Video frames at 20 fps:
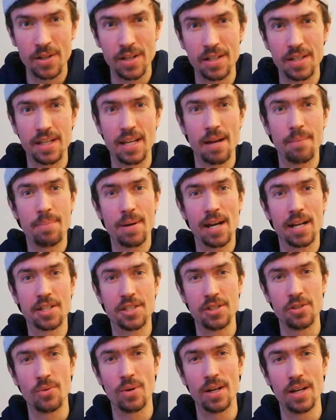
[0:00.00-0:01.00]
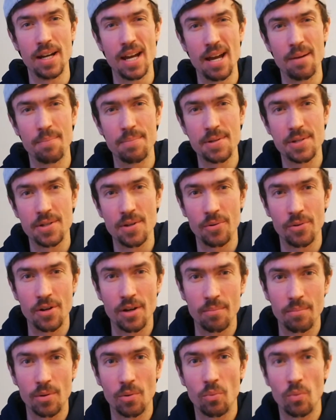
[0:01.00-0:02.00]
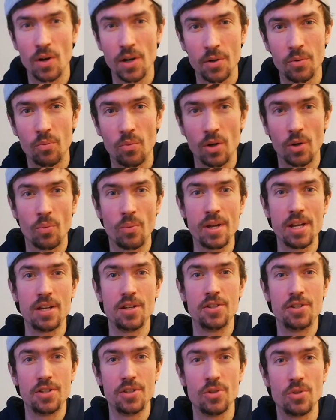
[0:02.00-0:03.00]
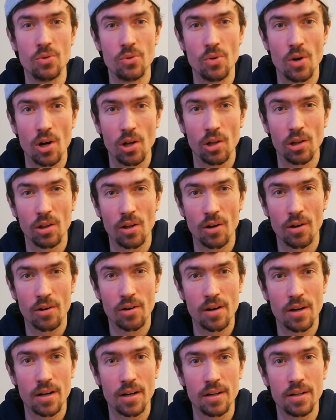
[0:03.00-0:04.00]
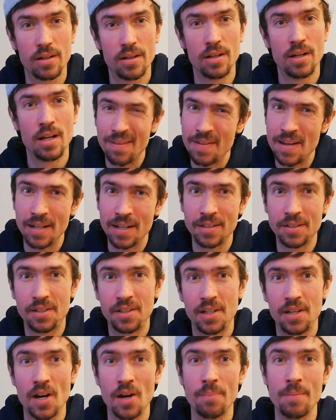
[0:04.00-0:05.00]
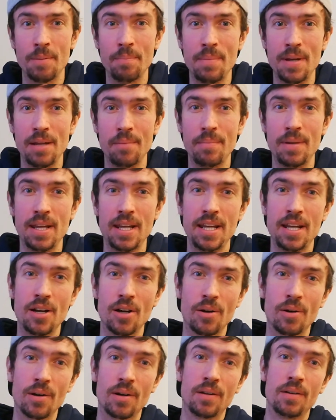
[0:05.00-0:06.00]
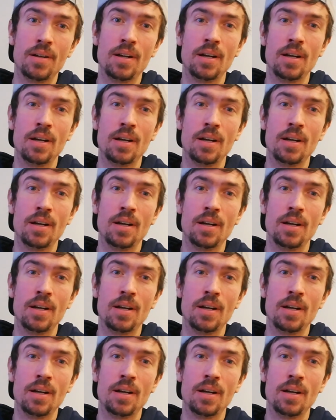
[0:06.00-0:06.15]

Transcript: need to get back to episode number 1 where we do Alara, and then come and meet me here.